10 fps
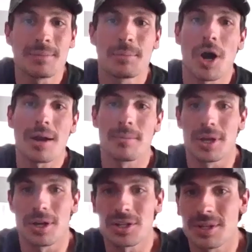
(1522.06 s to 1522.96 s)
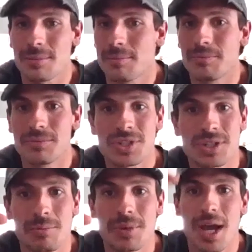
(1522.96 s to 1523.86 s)
bottom, there are some
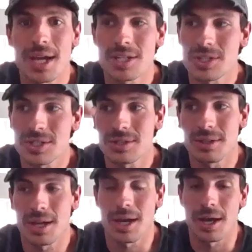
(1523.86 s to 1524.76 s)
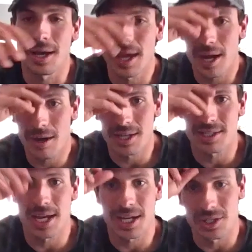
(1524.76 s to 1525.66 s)
nice
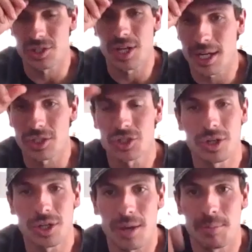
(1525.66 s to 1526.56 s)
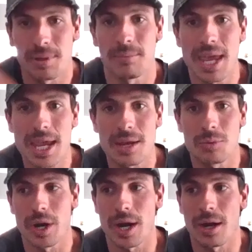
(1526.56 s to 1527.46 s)
areas I can show you up in Maine
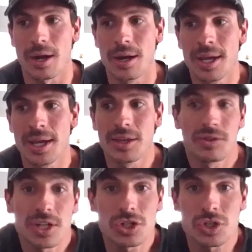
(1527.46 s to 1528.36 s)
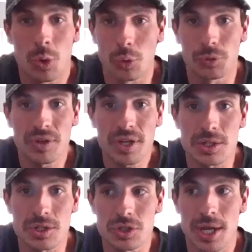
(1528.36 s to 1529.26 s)
where they just hold
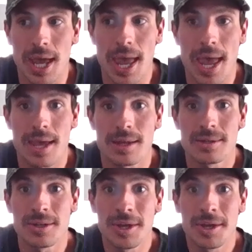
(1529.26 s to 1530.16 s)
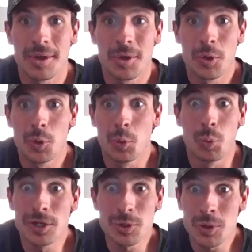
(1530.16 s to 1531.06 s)
fish. And
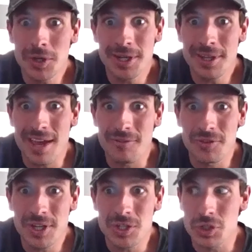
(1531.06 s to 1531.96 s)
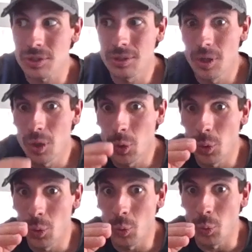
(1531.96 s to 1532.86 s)
when you hook into that fish,
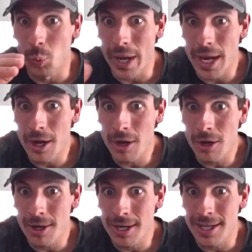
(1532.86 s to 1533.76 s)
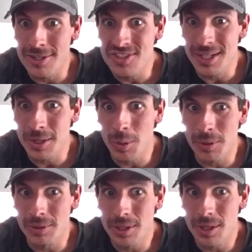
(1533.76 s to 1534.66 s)
where is it
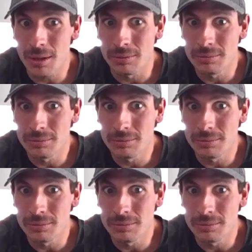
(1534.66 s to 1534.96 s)
going to go?